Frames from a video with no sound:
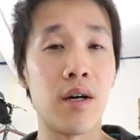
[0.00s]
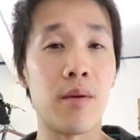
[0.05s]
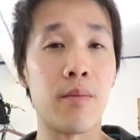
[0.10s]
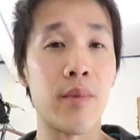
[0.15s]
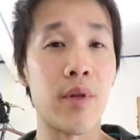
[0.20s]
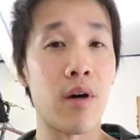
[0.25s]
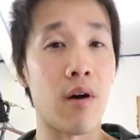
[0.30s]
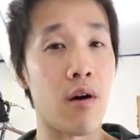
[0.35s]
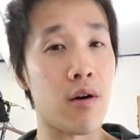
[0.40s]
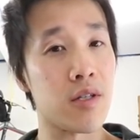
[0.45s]

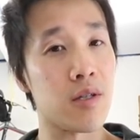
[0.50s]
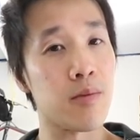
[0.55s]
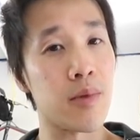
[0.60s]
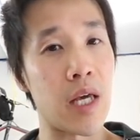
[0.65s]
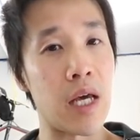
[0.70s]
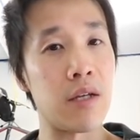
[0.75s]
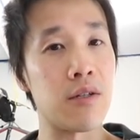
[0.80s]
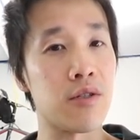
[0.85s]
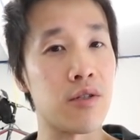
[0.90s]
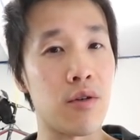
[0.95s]
There are some
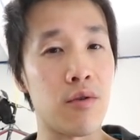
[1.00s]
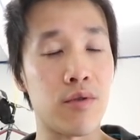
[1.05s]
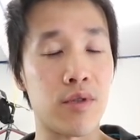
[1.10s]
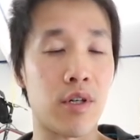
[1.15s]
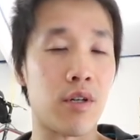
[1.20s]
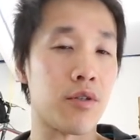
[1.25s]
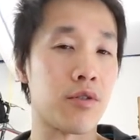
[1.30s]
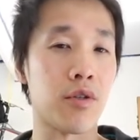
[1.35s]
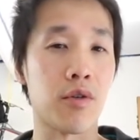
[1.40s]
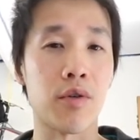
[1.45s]
king stones
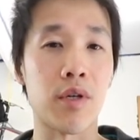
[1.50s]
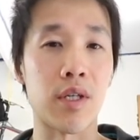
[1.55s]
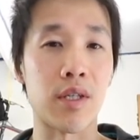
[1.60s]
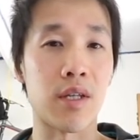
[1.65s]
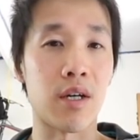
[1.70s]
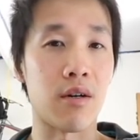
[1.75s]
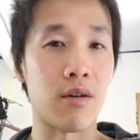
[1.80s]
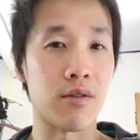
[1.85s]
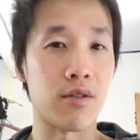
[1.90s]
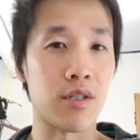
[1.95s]
that are soaking
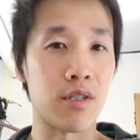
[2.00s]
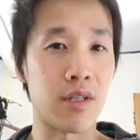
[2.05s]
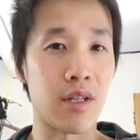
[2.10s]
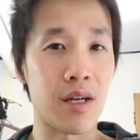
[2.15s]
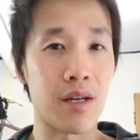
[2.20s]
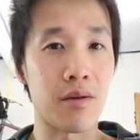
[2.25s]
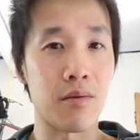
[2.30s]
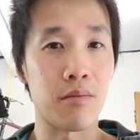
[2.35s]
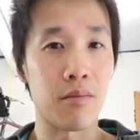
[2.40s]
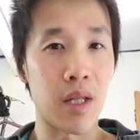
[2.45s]
that are just
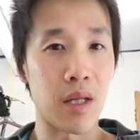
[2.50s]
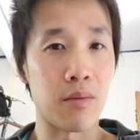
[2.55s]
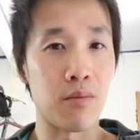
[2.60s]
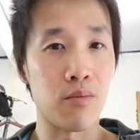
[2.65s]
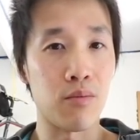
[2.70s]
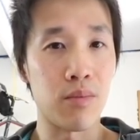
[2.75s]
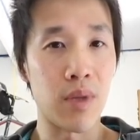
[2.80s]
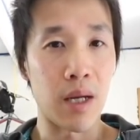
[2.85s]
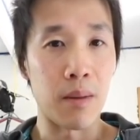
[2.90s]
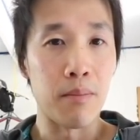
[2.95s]

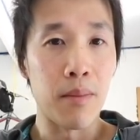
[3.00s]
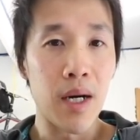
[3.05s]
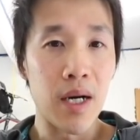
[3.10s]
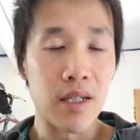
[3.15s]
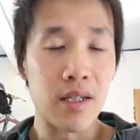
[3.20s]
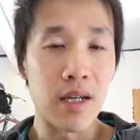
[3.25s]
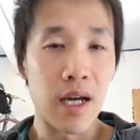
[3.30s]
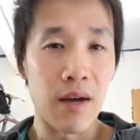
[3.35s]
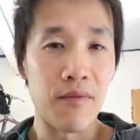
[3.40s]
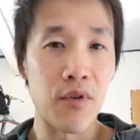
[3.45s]
like
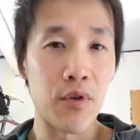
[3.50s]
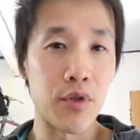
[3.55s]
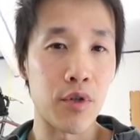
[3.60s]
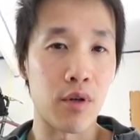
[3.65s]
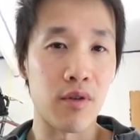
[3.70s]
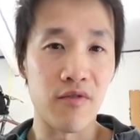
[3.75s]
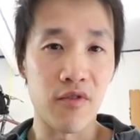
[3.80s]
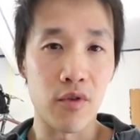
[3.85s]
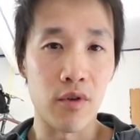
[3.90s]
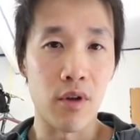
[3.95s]
mud after you
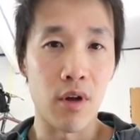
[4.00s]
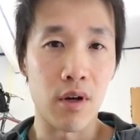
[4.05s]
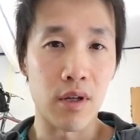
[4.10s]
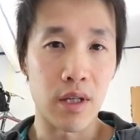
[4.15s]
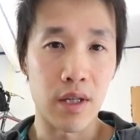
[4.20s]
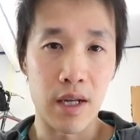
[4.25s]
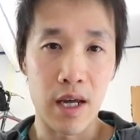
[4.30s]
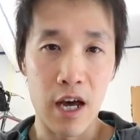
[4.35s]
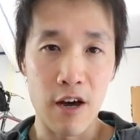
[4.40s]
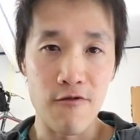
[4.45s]
soak them for
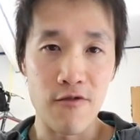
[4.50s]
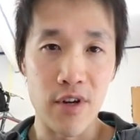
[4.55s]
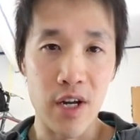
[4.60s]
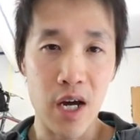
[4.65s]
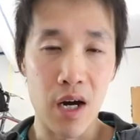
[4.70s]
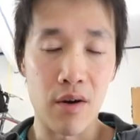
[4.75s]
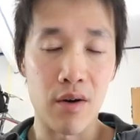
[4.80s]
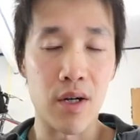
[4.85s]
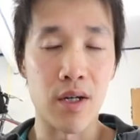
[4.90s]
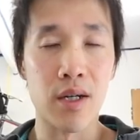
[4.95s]
longer than a half an
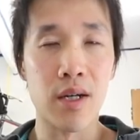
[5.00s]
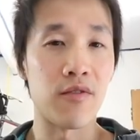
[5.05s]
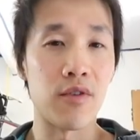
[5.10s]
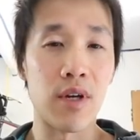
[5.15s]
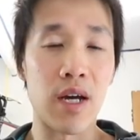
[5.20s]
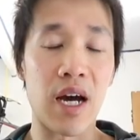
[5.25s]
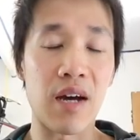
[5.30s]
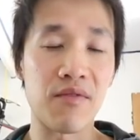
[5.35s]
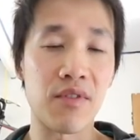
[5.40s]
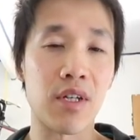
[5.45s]
hour.
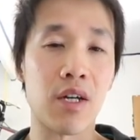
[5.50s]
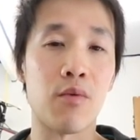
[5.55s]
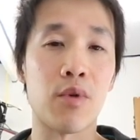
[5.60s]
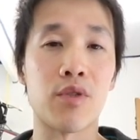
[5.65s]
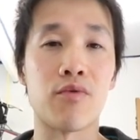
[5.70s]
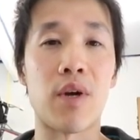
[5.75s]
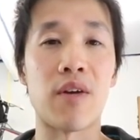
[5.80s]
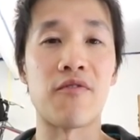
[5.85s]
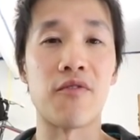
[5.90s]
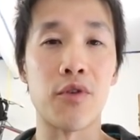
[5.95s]
You have to get
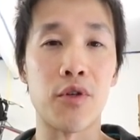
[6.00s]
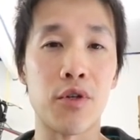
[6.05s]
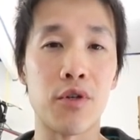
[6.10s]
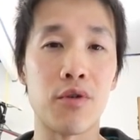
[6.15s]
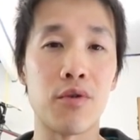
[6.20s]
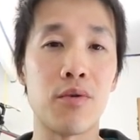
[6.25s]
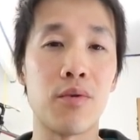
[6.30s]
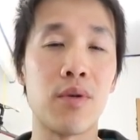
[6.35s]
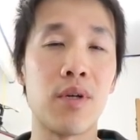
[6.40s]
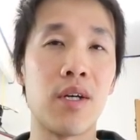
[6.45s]
what's right for
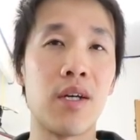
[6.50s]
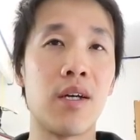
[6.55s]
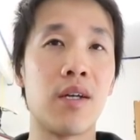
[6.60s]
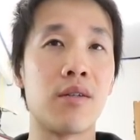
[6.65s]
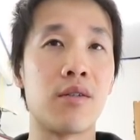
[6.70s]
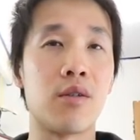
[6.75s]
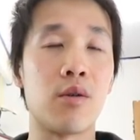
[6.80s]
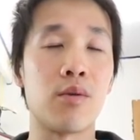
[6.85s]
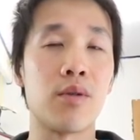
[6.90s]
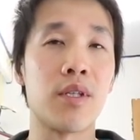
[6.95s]
you.
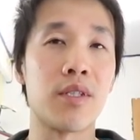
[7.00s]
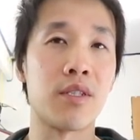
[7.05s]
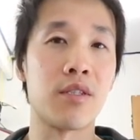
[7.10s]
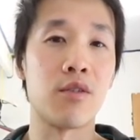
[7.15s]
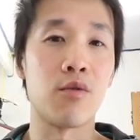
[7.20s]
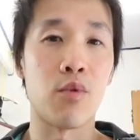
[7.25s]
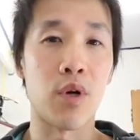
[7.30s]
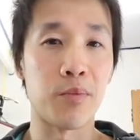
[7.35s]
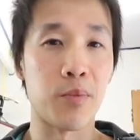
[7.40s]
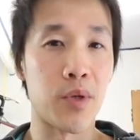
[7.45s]
Don't listen
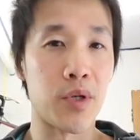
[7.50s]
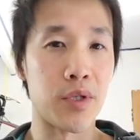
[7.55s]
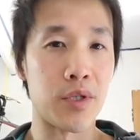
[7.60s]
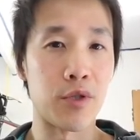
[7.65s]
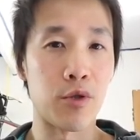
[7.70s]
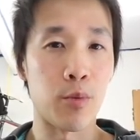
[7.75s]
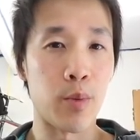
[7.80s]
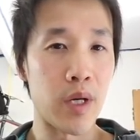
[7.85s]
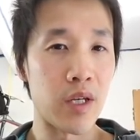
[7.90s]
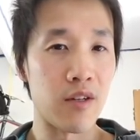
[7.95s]
to one
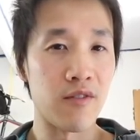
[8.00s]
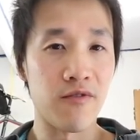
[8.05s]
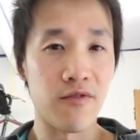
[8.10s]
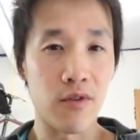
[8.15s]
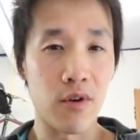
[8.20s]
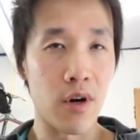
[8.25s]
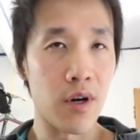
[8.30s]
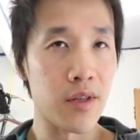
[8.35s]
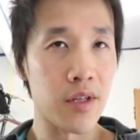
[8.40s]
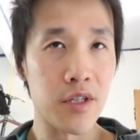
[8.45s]
person's opinion
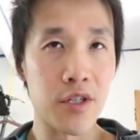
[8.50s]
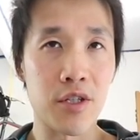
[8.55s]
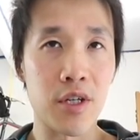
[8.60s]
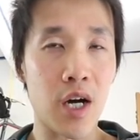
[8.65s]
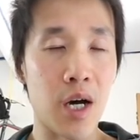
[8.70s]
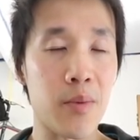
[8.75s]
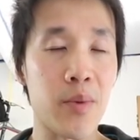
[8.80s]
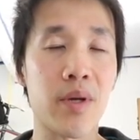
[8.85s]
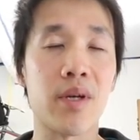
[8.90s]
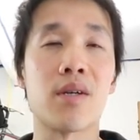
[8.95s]
on this
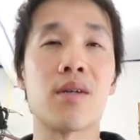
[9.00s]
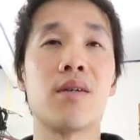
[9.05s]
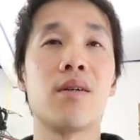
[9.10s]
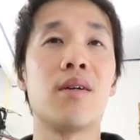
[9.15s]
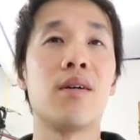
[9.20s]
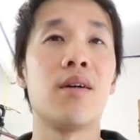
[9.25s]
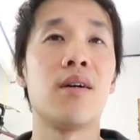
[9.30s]
topic.